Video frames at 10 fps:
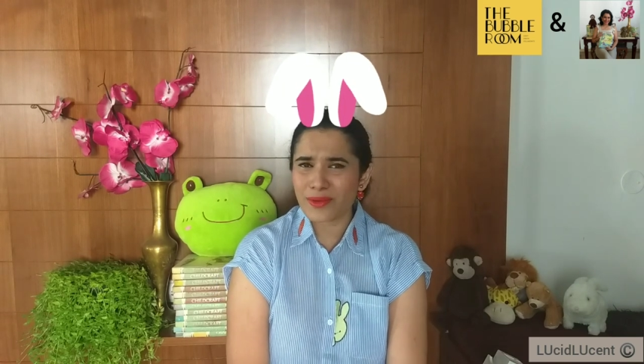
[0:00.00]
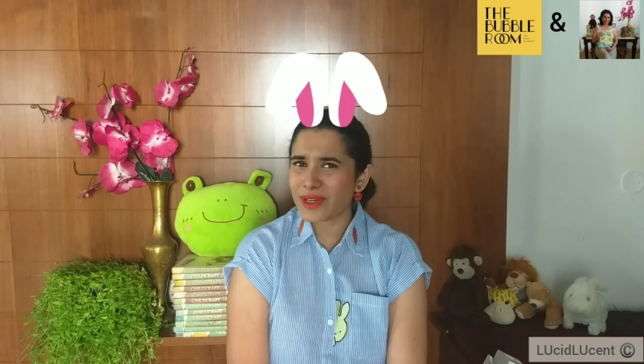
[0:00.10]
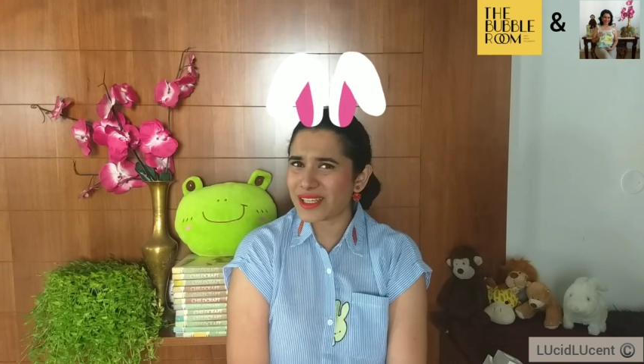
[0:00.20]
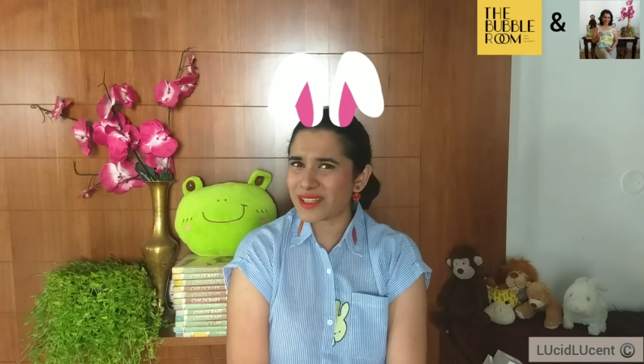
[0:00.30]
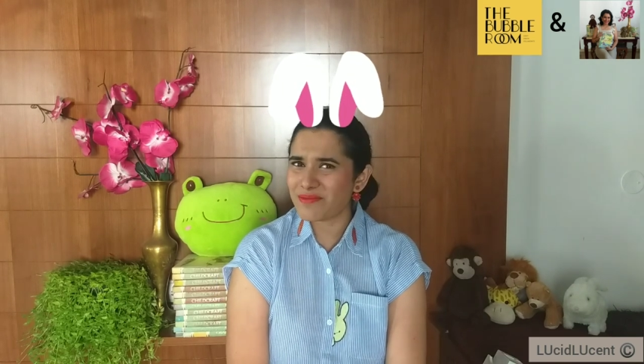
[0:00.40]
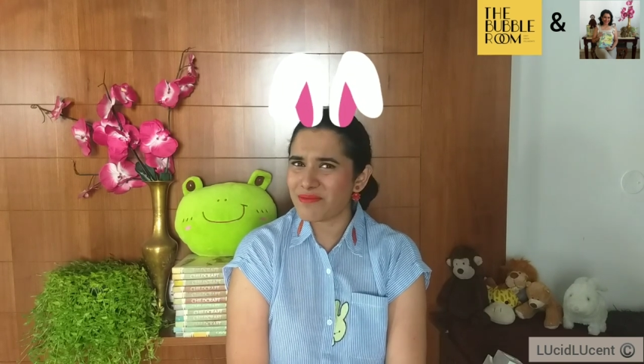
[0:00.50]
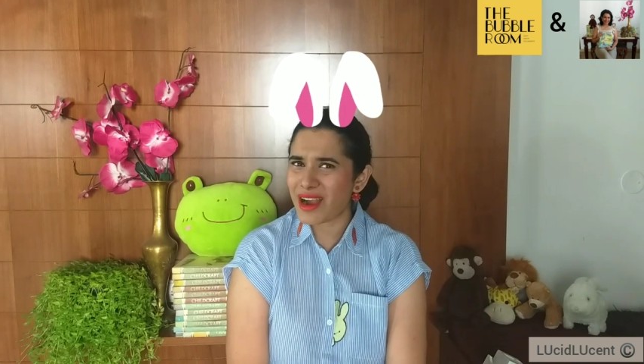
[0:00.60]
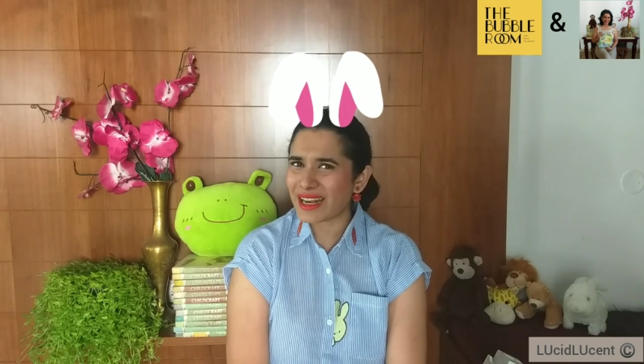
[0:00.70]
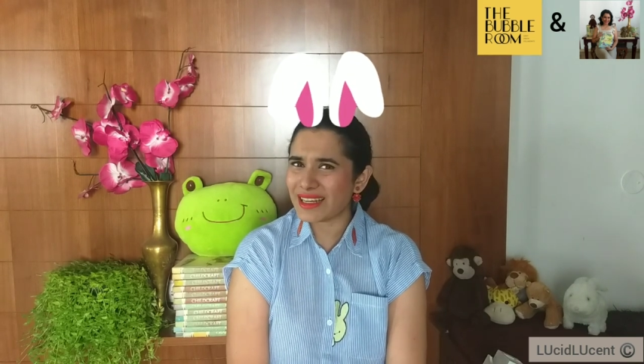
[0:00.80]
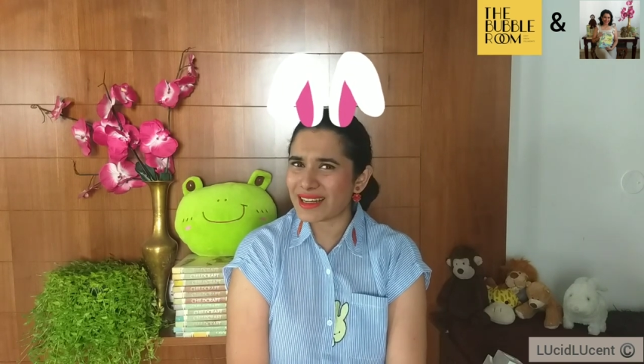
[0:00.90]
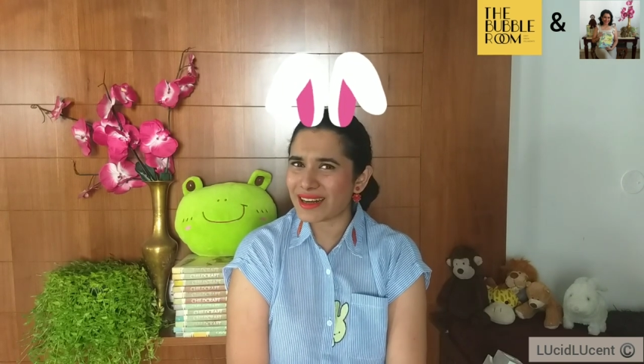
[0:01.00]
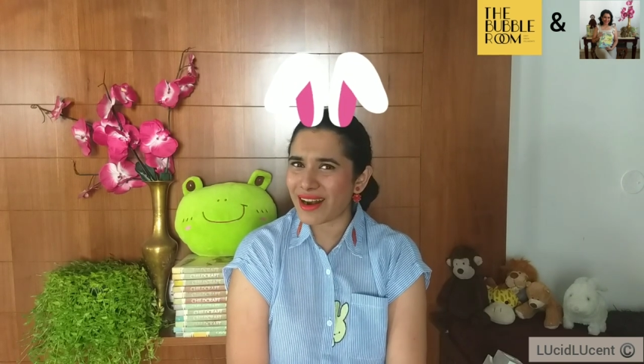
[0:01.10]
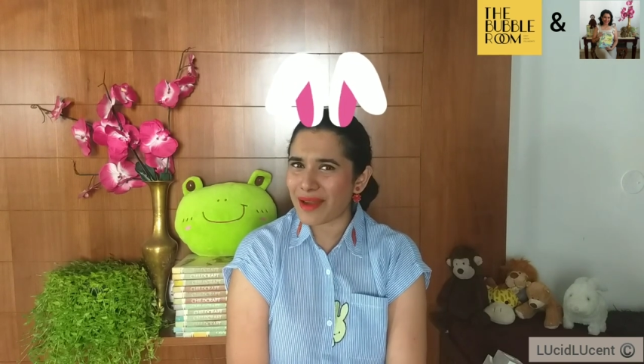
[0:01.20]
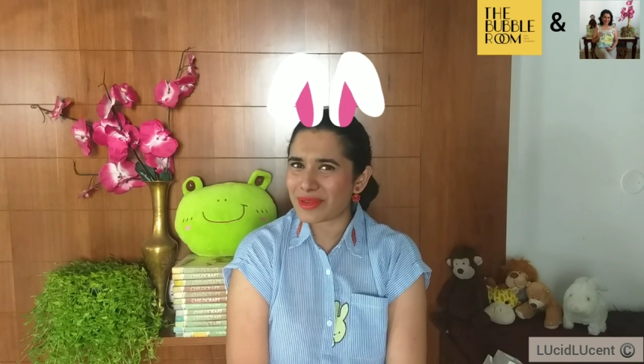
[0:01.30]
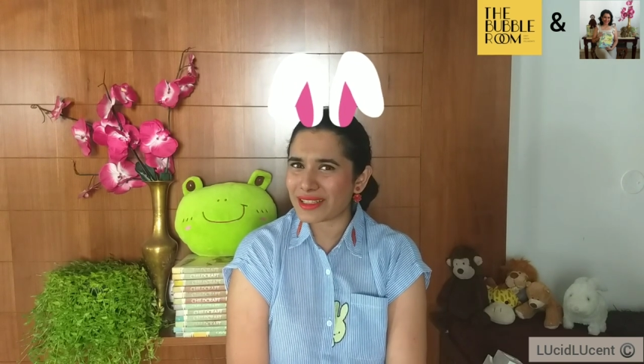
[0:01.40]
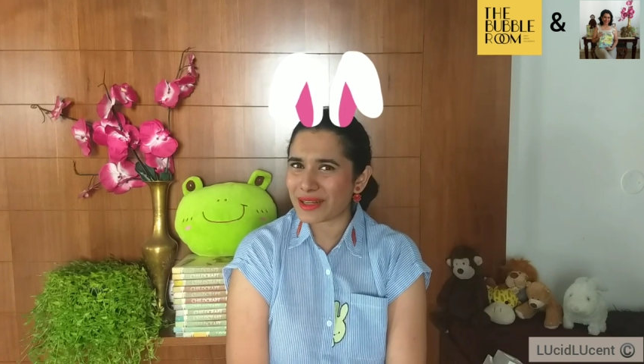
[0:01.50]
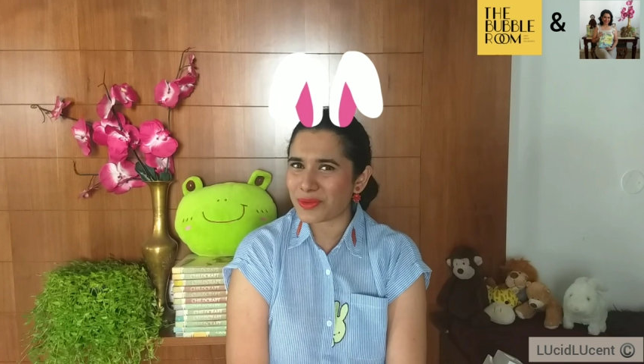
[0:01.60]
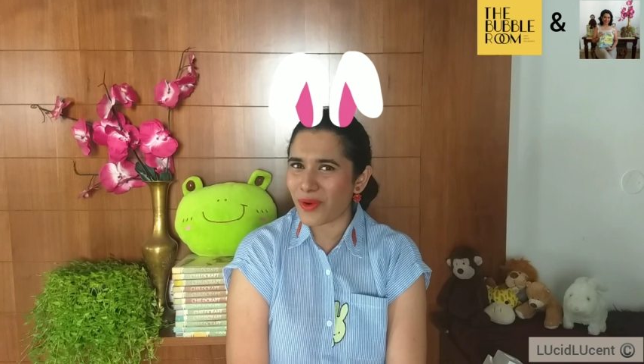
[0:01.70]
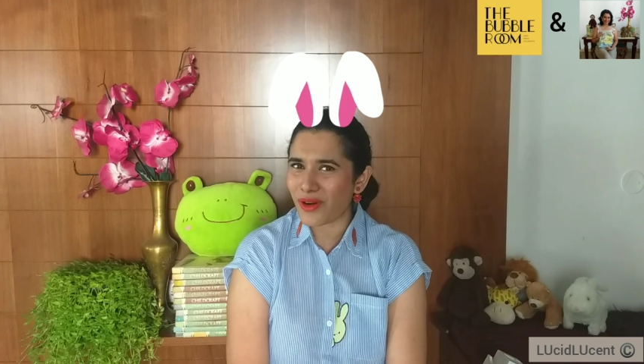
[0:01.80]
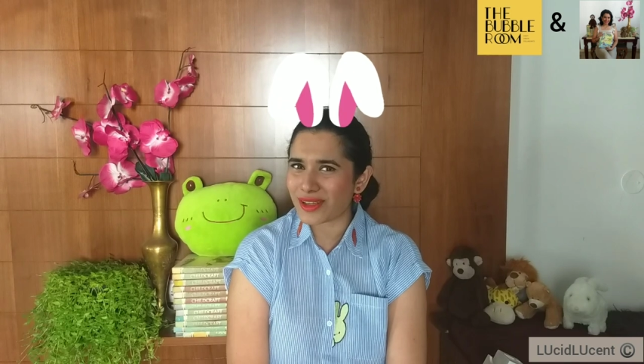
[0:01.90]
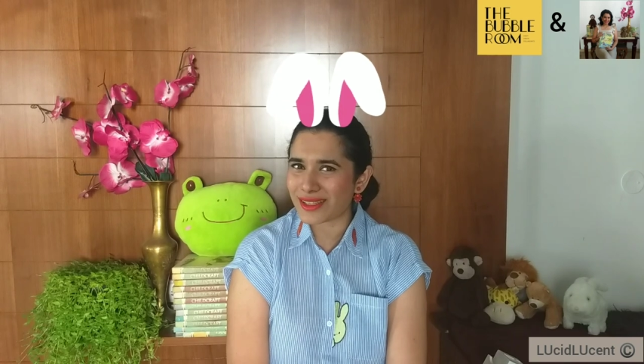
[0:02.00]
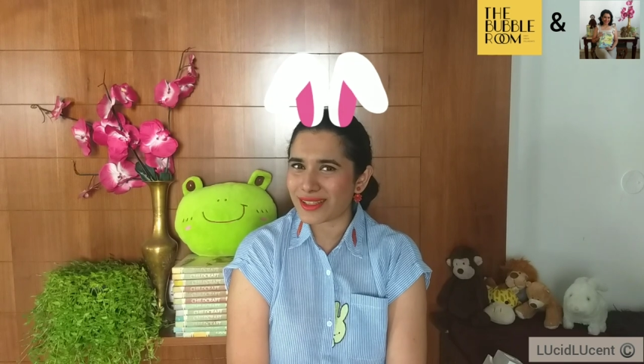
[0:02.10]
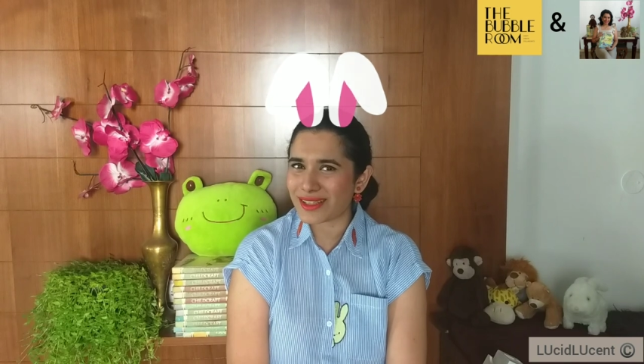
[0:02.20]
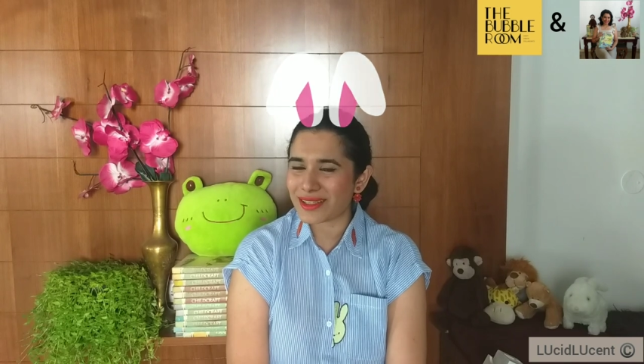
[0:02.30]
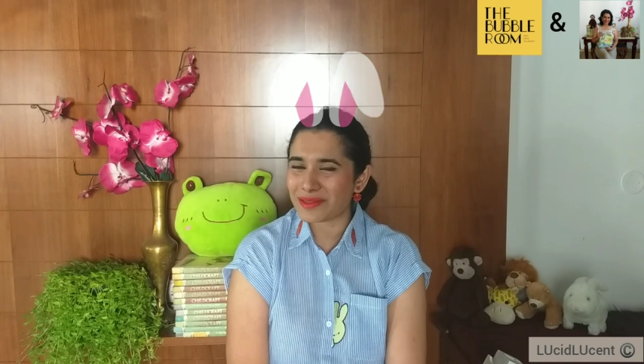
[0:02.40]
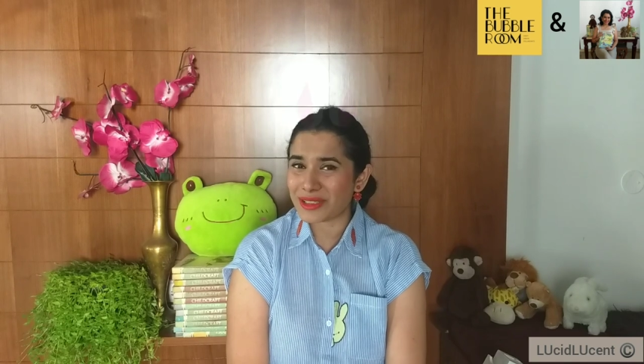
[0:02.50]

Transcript: What a smart little rabbit that was!